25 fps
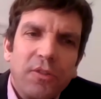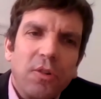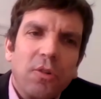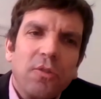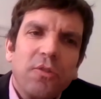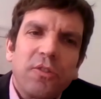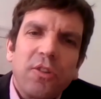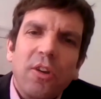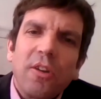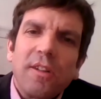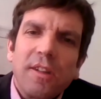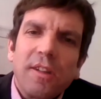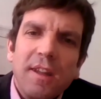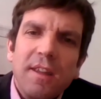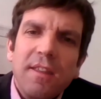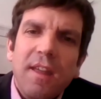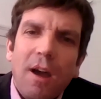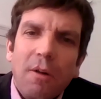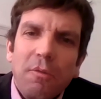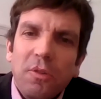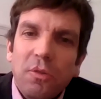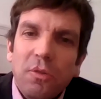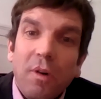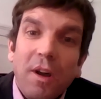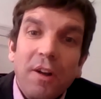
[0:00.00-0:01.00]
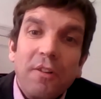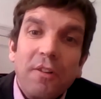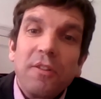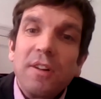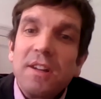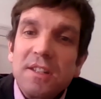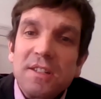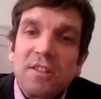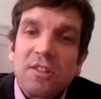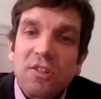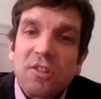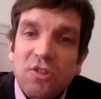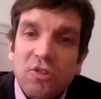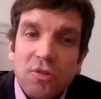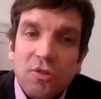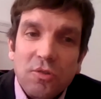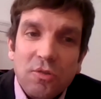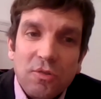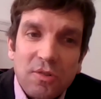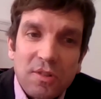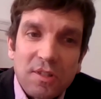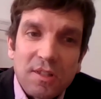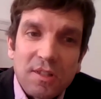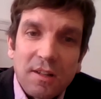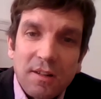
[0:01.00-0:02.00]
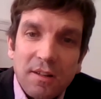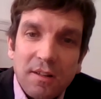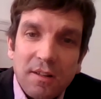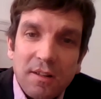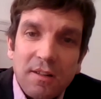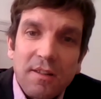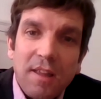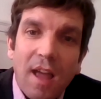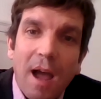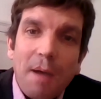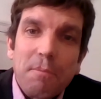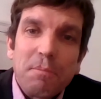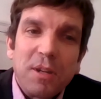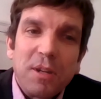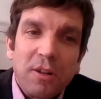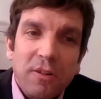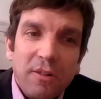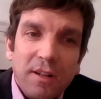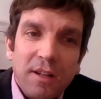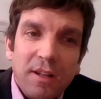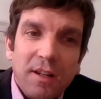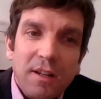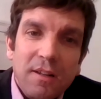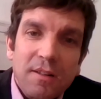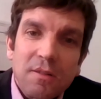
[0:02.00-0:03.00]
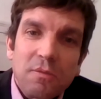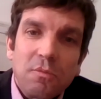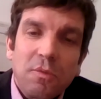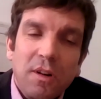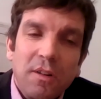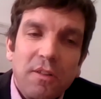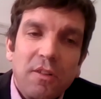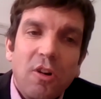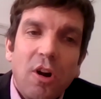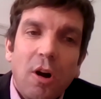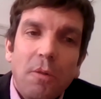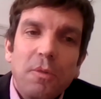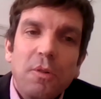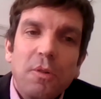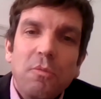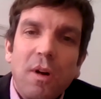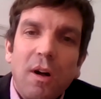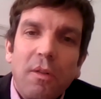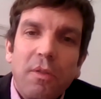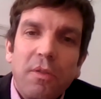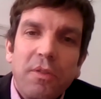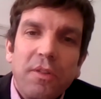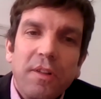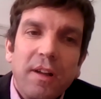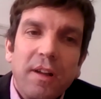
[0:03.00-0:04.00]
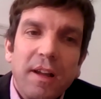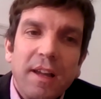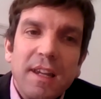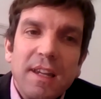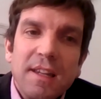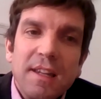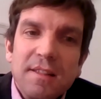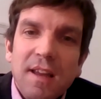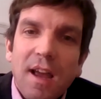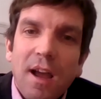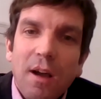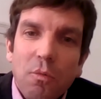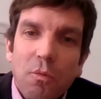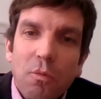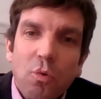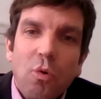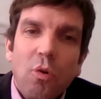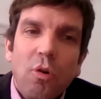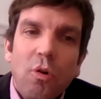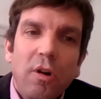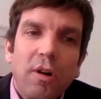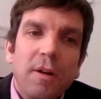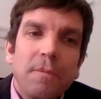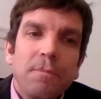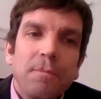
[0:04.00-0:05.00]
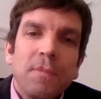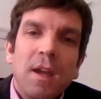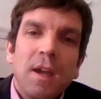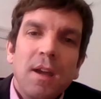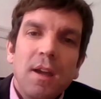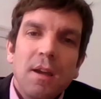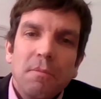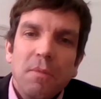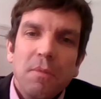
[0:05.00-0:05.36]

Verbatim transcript: So certainly that was one reason to choose uh, that period where the Commonwealth uh, is at war.